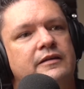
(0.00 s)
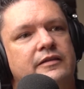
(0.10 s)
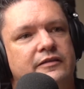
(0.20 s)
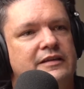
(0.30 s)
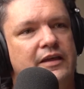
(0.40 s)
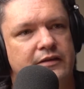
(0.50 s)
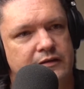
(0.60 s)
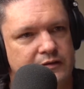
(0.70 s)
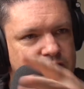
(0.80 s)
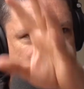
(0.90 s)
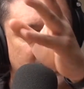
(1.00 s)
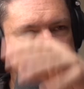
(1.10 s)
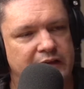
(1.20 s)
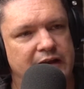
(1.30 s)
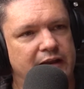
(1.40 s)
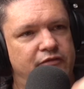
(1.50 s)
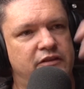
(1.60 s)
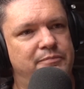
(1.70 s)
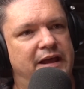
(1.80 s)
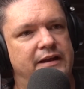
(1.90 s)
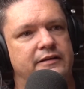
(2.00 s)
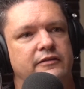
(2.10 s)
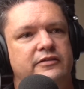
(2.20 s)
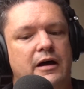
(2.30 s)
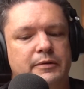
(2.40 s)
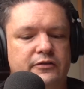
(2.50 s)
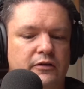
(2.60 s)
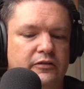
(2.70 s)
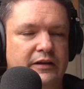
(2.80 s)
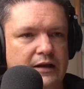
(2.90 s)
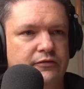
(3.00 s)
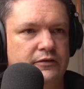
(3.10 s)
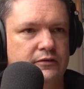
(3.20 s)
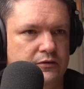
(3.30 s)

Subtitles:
these guys, and they left the planet and Cybertron was left